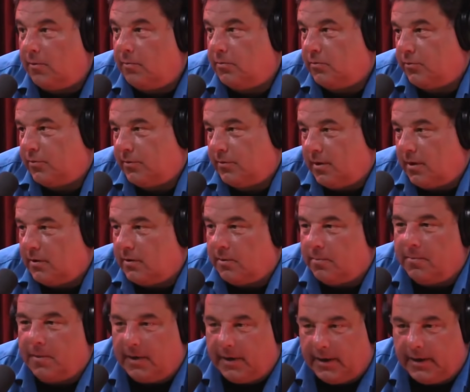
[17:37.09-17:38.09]
was other
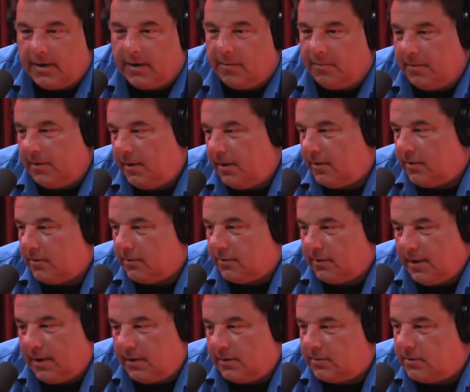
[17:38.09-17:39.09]
money coming in because
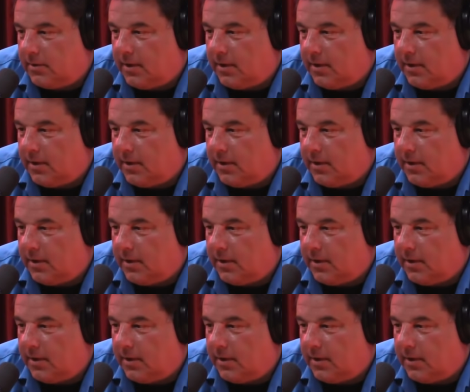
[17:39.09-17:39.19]
you had